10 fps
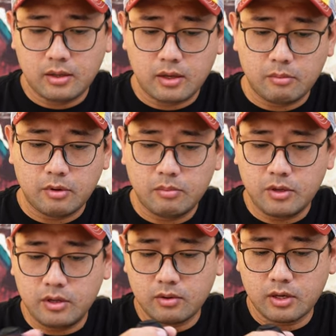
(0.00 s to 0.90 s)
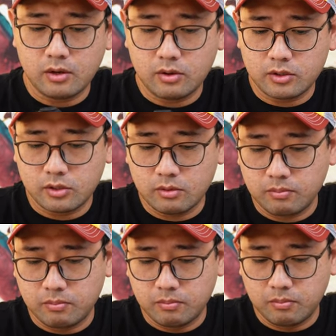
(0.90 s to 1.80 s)
Yeah, maybe you can also
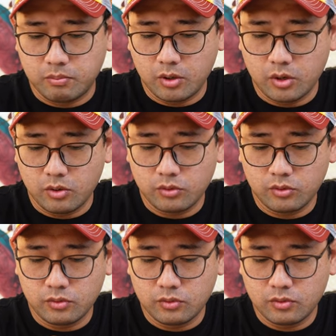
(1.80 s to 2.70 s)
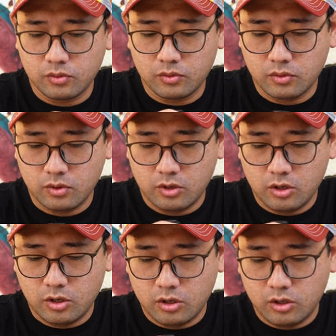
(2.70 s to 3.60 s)
blow,
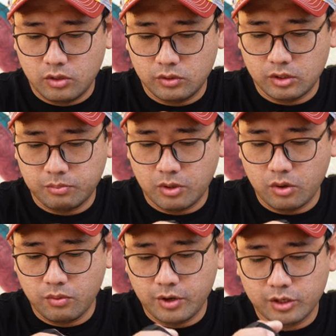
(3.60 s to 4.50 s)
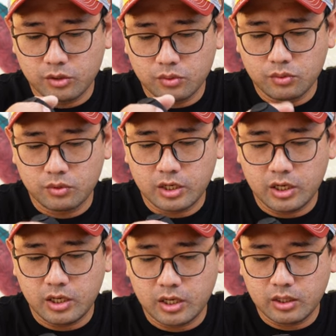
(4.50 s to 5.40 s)
use a blower to
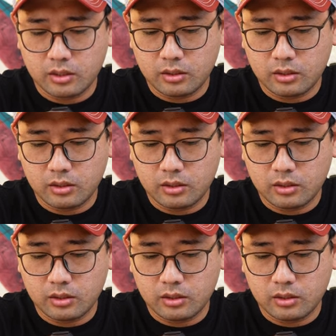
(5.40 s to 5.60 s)
clean it.